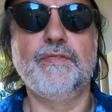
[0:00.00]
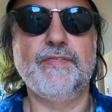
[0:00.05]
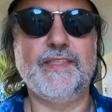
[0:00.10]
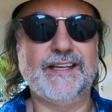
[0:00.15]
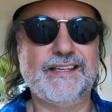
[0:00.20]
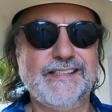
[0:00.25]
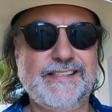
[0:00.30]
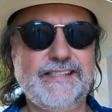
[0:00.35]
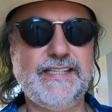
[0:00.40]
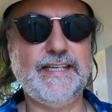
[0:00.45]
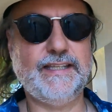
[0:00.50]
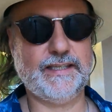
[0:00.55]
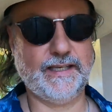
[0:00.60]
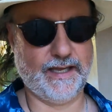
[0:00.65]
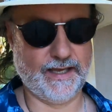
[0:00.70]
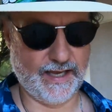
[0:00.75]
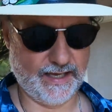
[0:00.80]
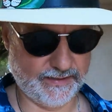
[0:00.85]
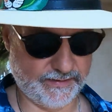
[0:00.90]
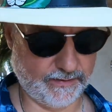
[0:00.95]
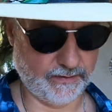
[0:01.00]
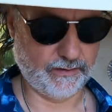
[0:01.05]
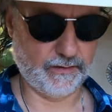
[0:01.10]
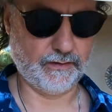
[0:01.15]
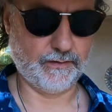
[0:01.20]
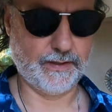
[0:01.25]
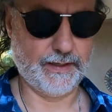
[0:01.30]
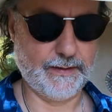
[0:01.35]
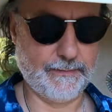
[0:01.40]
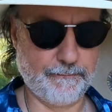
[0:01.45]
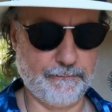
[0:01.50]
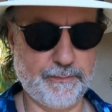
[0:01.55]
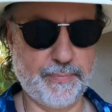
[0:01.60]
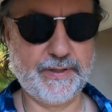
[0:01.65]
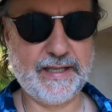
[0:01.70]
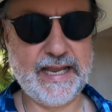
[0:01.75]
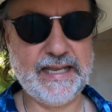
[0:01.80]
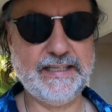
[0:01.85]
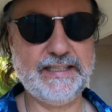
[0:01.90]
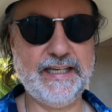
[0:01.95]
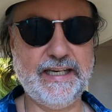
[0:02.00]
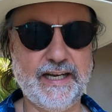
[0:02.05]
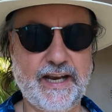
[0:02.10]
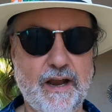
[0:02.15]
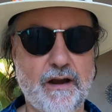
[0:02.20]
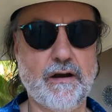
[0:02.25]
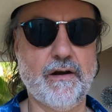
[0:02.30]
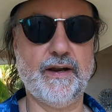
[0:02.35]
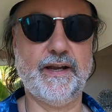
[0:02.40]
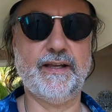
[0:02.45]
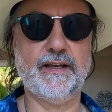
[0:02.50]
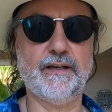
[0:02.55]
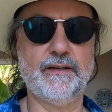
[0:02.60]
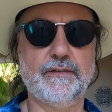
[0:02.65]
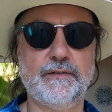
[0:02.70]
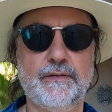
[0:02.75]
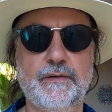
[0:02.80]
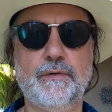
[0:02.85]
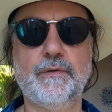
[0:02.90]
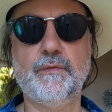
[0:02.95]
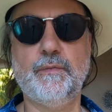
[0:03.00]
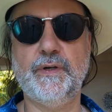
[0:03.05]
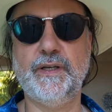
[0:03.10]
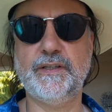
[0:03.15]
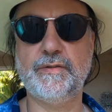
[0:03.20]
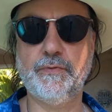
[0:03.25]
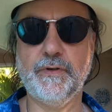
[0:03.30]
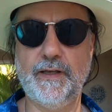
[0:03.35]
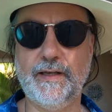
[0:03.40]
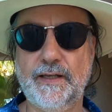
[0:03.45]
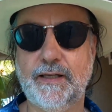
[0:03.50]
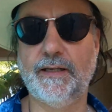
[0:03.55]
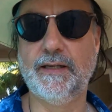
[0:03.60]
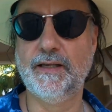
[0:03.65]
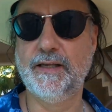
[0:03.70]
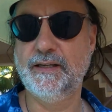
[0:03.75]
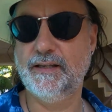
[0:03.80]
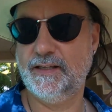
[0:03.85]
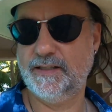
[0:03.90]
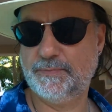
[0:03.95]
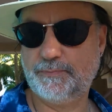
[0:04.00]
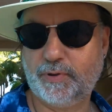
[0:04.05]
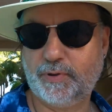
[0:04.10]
the casita has a little planting area, which is